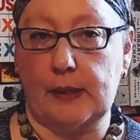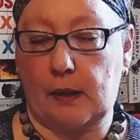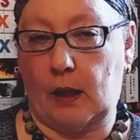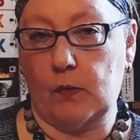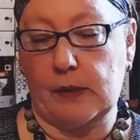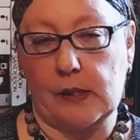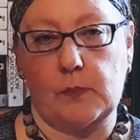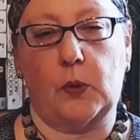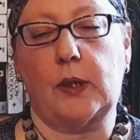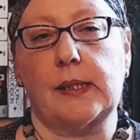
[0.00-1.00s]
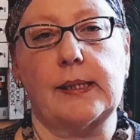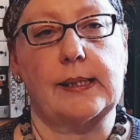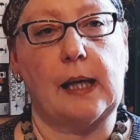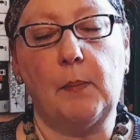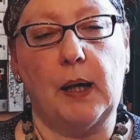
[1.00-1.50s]
how this works is
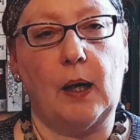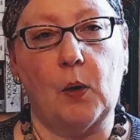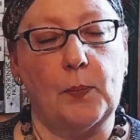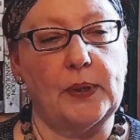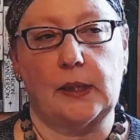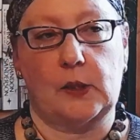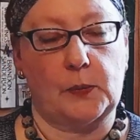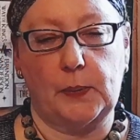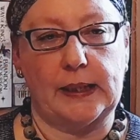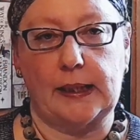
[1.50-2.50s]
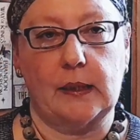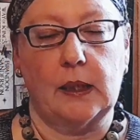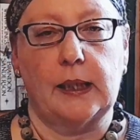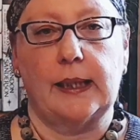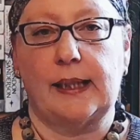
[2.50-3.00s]
somehow between,
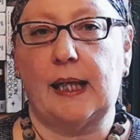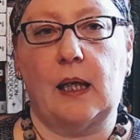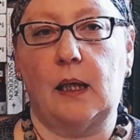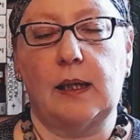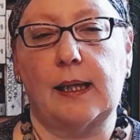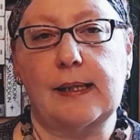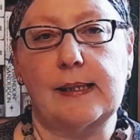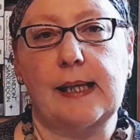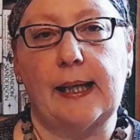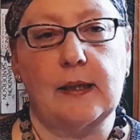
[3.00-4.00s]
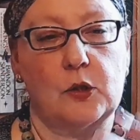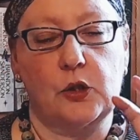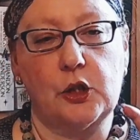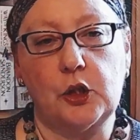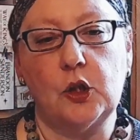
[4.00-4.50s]
yeah, let's say a
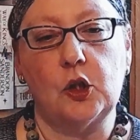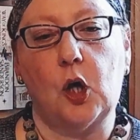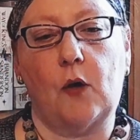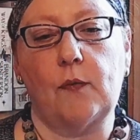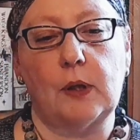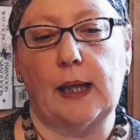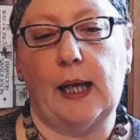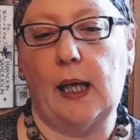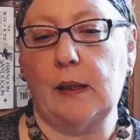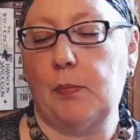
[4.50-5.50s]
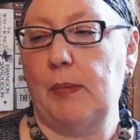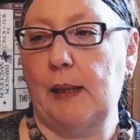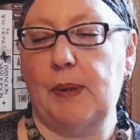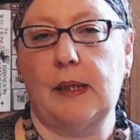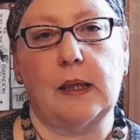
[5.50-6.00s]
traditional novel and
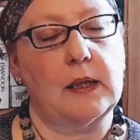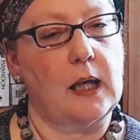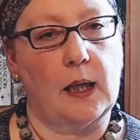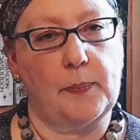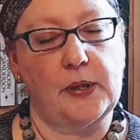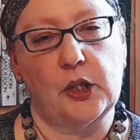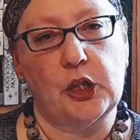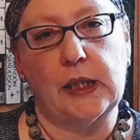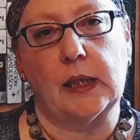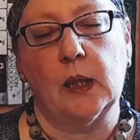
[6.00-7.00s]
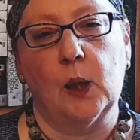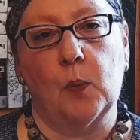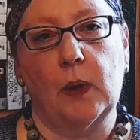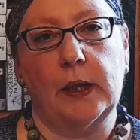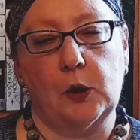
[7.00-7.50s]
maybe an RPG
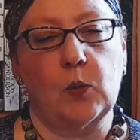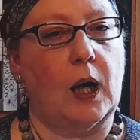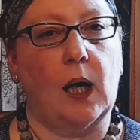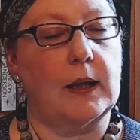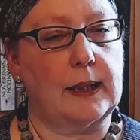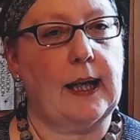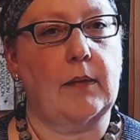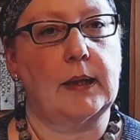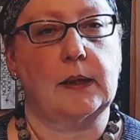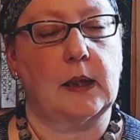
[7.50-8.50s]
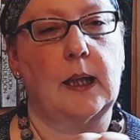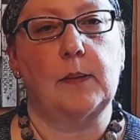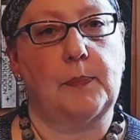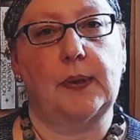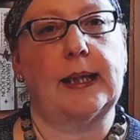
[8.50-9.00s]
where you are a character
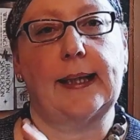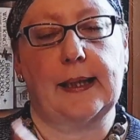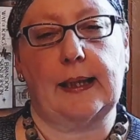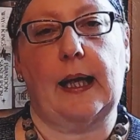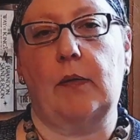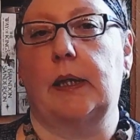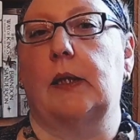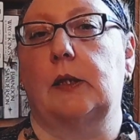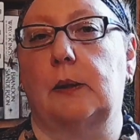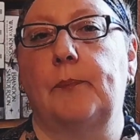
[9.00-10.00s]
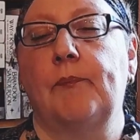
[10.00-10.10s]
and play a character.